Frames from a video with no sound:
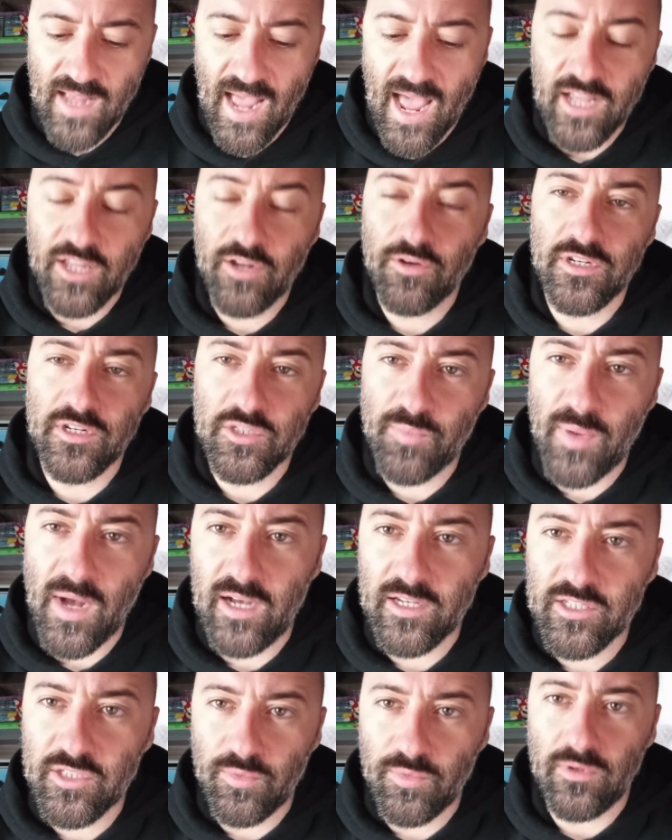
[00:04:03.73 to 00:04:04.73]
as accurate as
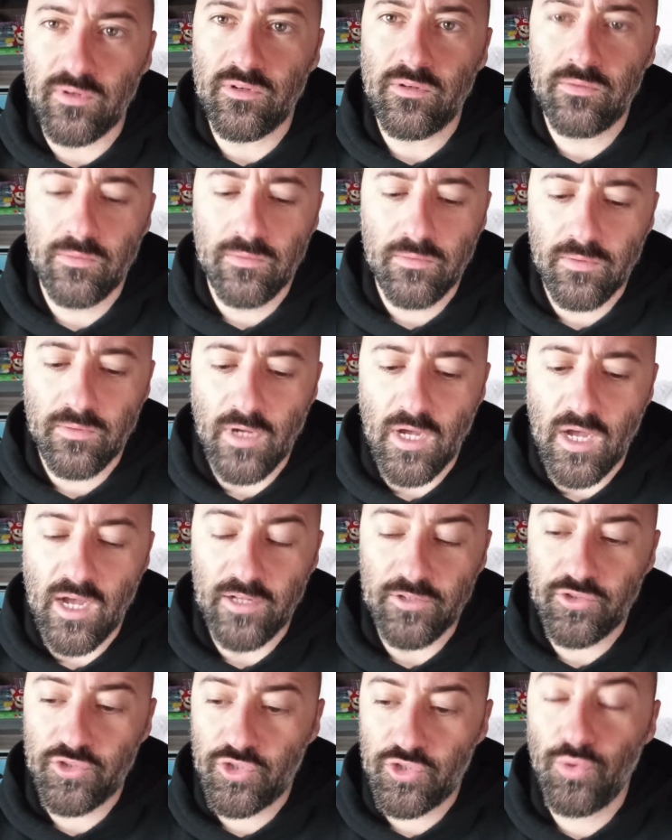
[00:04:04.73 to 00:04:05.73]
possible
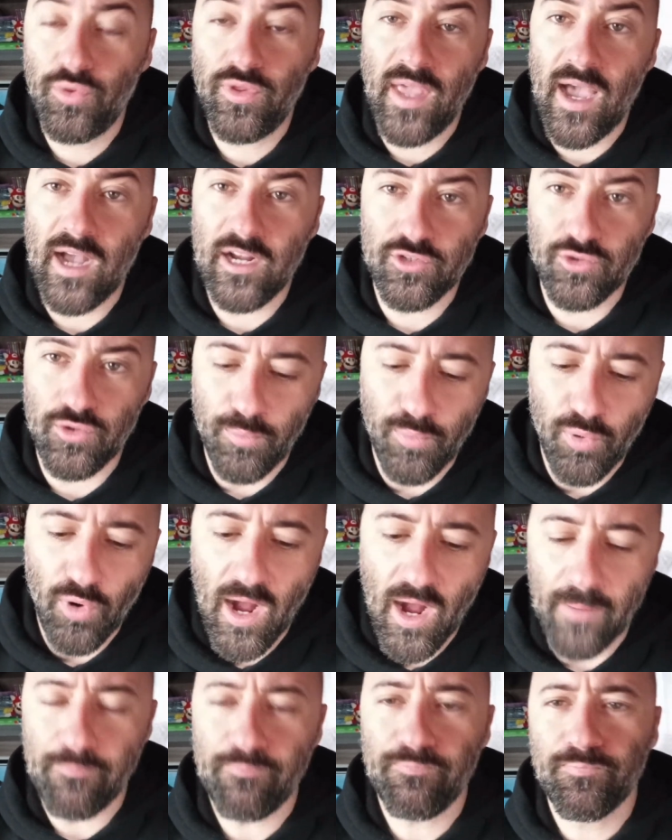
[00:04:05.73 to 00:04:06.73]
to the actual
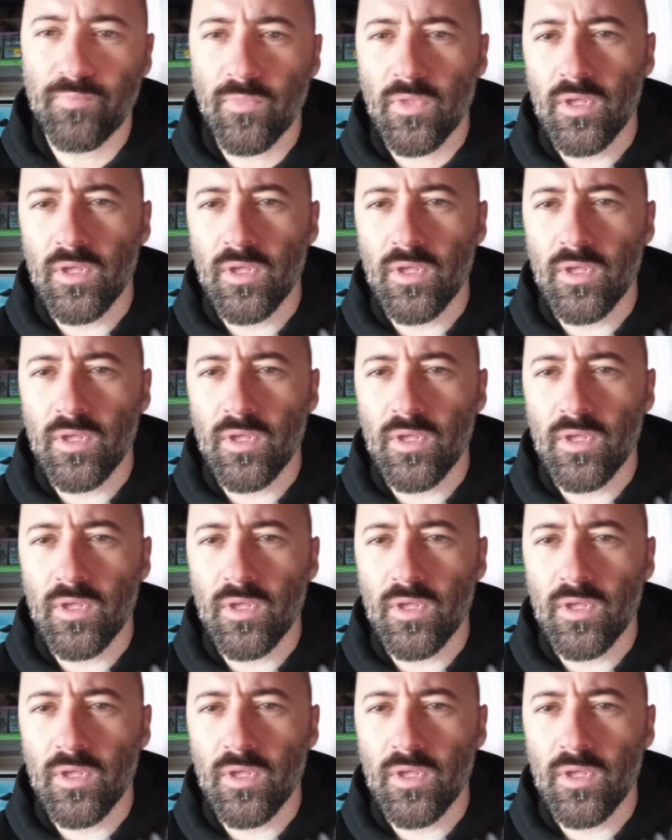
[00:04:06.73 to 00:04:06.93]
prop.